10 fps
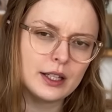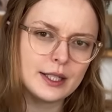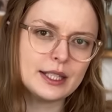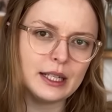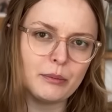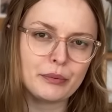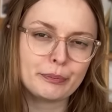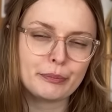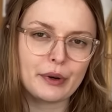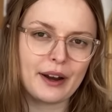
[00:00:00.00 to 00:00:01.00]
Deep
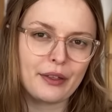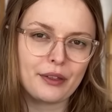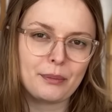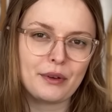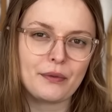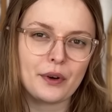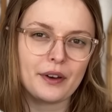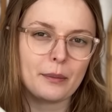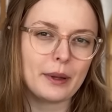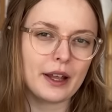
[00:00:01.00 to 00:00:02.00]
Breath Before
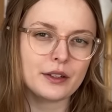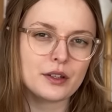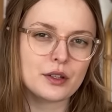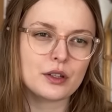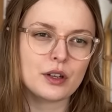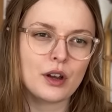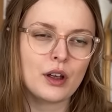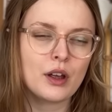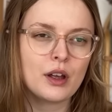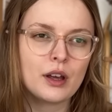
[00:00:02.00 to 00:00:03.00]
the Plunge
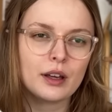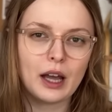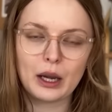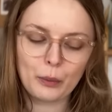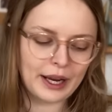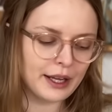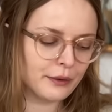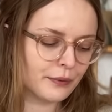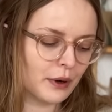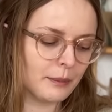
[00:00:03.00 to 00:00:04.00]
colorway
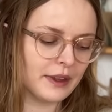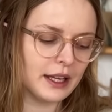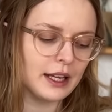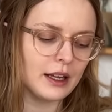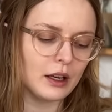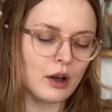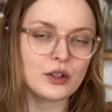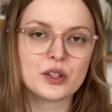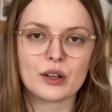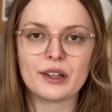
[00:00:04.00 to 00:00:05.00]
from the Long
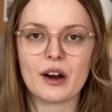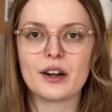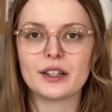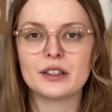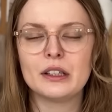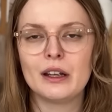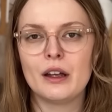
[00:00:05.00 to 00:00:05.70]
Dog Yarn